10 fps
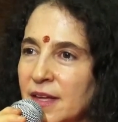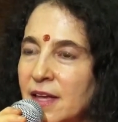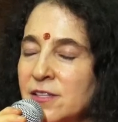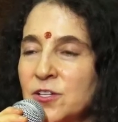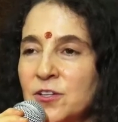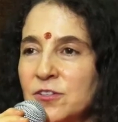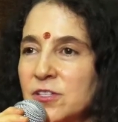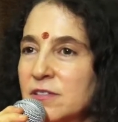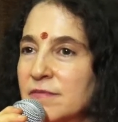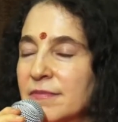And so you
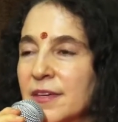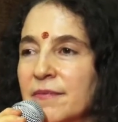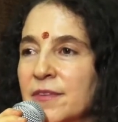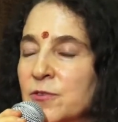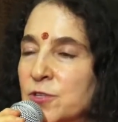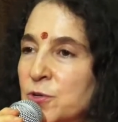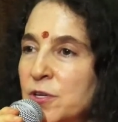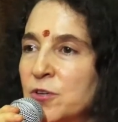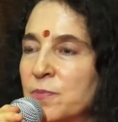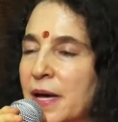do
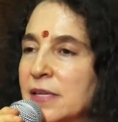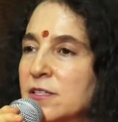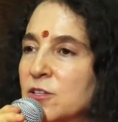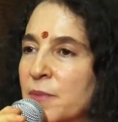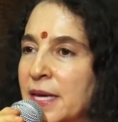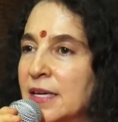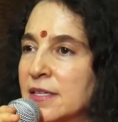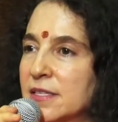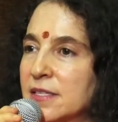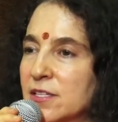your best, you make a
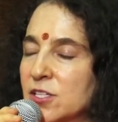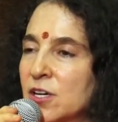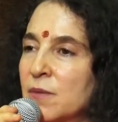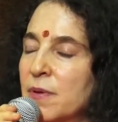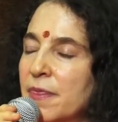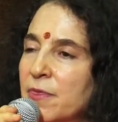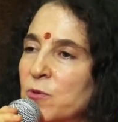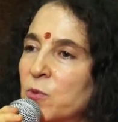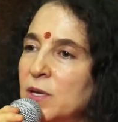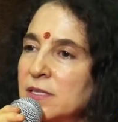decision, but the
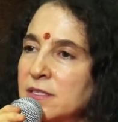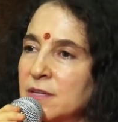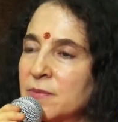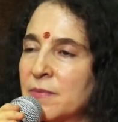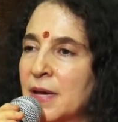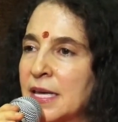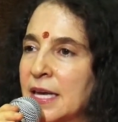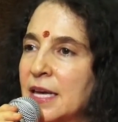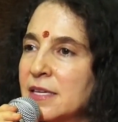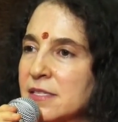wisdom in many
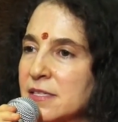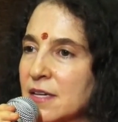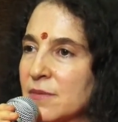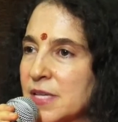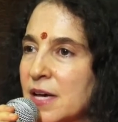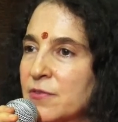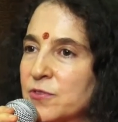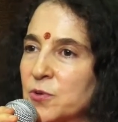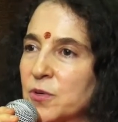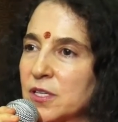cases comes
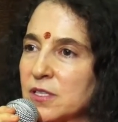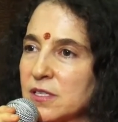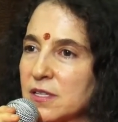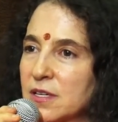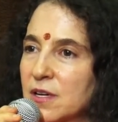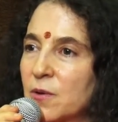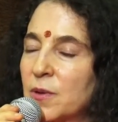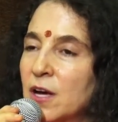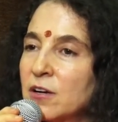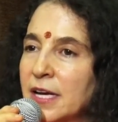afterwards.
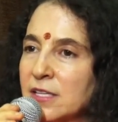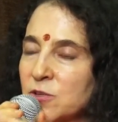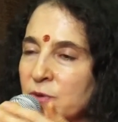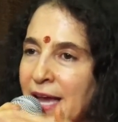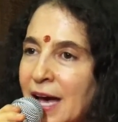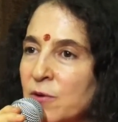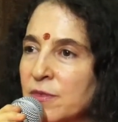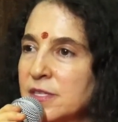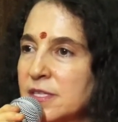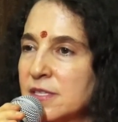Well, all right, so now
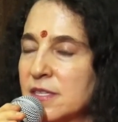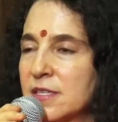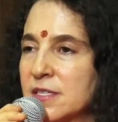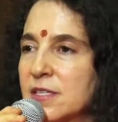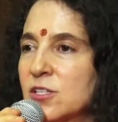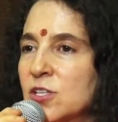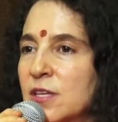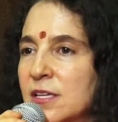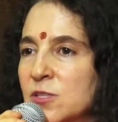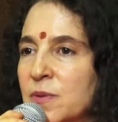this is the decision
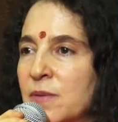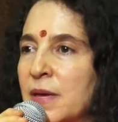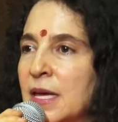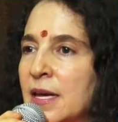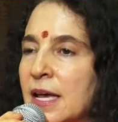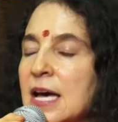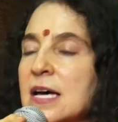that has been made.